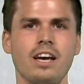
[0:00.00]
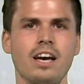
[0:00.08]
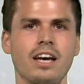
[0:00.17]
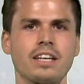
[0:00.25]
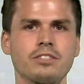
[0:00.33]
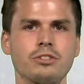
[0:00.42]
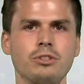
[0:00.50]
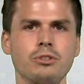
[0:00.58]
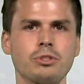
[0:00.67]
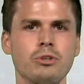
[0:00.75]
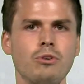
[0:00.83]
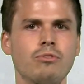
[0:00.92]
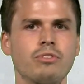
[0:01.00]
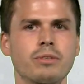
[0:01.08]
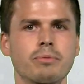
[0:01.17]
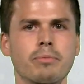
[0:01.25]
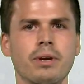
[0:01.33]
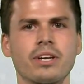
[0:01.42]
And to do so, we are
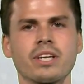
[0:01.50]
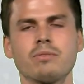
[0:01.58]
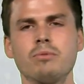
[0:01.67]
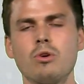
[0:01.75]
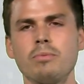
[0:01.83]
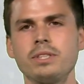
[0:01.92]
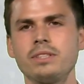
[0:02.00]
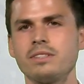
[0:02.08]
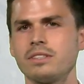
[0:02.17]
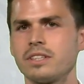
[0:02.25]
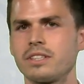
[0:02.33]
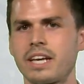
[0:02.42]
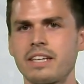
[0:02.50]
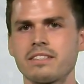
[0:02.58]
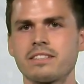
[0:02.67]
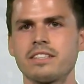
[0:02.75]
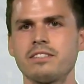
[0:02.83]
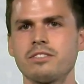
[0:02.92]
preparing at the moment a
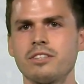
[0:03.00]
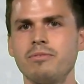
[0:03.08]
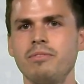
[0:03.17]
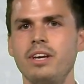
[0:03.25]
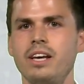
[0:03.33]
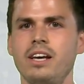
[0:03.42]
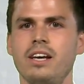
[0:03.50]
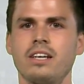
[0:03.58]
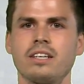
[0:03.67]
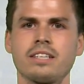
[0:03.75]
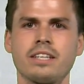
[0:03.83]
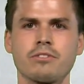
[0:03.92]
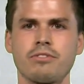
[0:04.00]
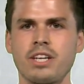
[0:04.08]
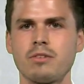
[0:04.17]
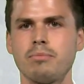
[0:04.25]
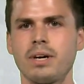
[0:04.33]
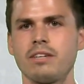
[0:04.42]
test system that is
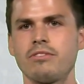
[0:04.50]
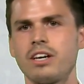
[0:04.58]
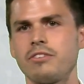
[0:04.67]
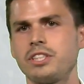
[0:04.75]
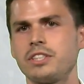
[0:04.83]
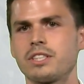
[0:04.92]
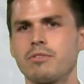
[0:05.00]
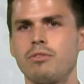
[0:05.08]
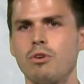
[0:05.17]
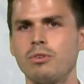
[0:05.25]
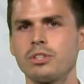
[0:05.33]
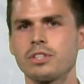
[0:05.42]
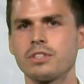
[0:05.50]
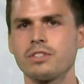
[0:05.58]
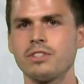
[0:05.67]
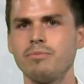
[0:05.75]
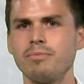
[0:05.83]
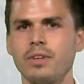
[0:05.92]
fed by the 5G Step Forward
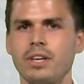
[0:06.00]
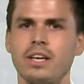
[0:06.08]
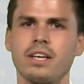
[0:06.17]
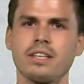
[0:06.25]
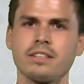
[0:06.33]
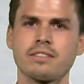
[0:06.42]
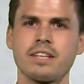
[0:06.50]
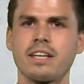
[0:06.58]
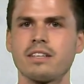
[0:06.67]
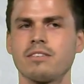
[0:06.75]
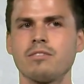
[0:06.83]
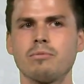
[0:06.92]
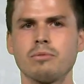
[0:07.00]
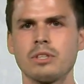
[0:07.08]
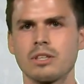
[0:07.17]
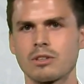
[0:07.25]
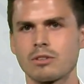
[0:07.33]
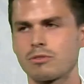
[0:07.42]
system, is then
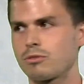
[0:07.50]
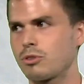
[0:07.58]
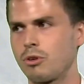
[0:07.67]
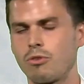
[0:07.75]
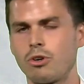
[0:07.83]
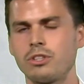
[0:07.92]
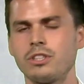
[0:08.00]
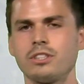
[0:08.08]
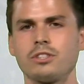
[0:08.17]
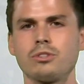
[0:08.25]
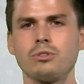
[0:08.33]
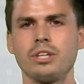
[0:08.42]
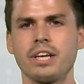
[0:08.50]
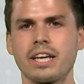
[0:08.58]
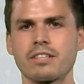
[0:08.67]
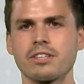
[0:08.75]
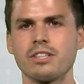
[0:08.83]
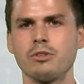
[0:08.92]
converted to the
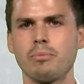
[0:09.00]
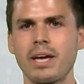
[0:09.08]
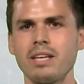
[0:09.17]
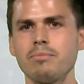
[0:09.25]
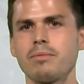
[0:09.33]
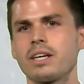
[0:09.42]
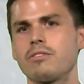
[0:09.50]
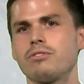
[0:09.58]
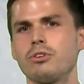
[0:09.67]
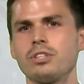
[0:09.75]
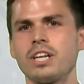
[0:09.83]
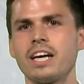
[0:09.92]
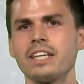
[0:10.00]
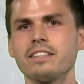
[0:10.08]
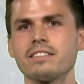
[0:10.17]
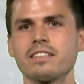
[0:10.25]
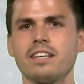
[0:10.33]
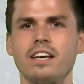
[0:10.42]
electrical domain by
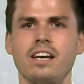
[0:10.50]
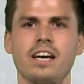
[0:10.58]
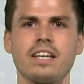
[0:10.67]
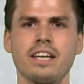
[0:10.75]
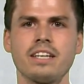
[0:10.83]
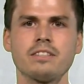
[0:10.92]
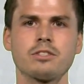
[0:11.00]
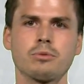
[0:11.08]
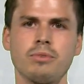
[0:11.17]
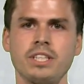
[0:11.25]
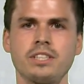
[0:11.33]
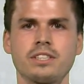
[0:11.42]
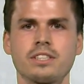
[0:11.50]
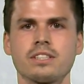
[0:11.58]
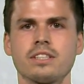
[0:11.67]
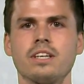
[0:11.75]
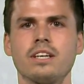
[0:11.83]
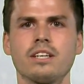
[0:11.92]
photodiodes, and then
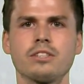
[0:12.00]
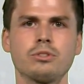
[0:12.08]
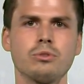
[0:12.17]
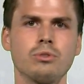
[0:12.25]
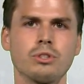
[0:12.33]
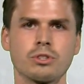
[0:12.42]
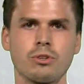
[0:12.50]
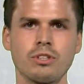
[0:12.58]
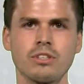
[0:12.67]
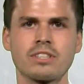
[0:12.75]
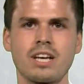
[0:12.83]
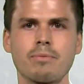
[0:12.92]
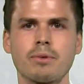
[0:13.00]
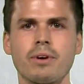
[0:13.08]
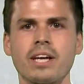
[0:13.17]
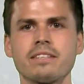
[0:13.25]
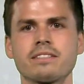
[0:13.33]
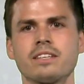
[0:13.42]
switched to the certain
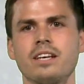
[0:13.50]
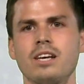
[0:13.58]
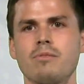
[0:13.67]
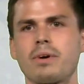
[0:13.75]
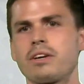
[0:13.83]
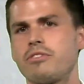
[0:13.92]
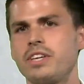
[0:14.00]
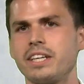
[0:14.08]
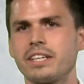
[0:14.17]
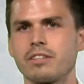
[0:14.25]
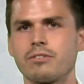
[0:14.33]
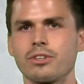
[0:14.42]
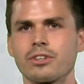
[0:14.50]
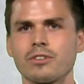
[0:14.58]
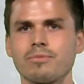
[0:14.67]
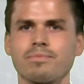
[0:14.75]
subarrays by a feeding network.